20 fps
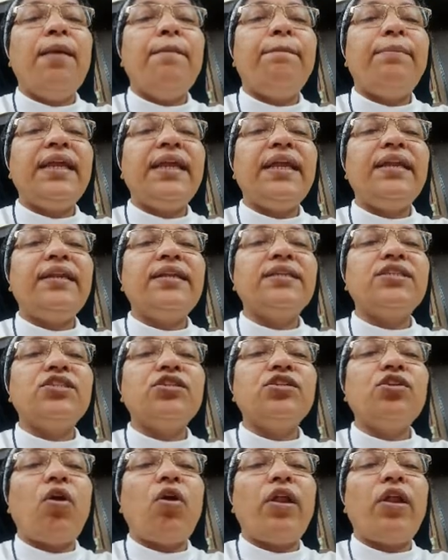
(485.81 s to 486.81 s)
pre-test
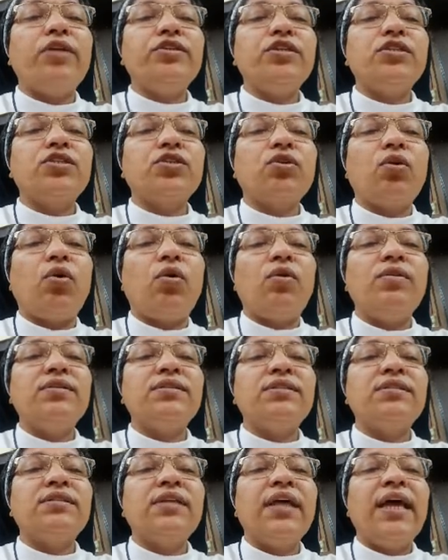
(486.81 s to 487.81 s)
knowledge scores
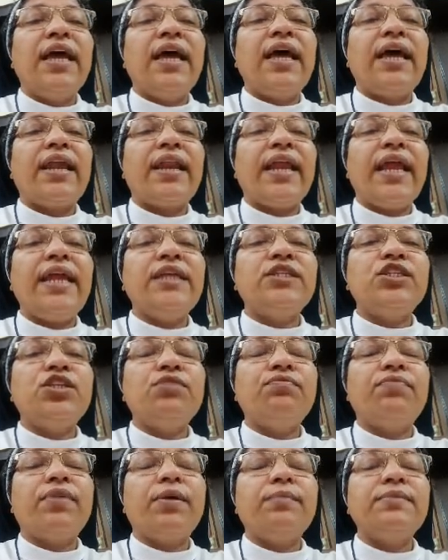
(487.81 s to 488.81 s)
ranged
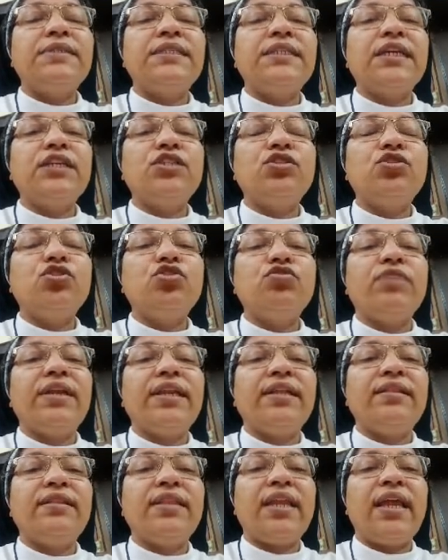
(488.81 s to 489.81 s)
from 6 to
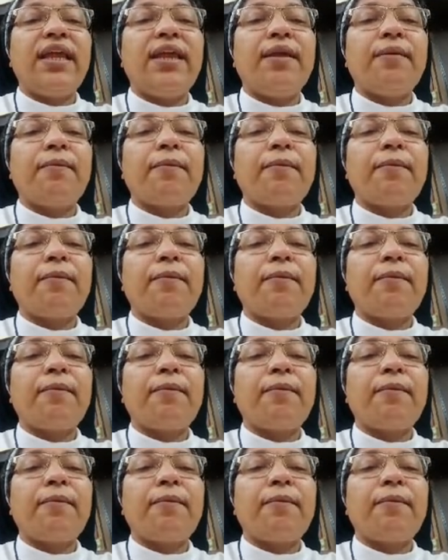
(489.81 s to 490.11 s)
23.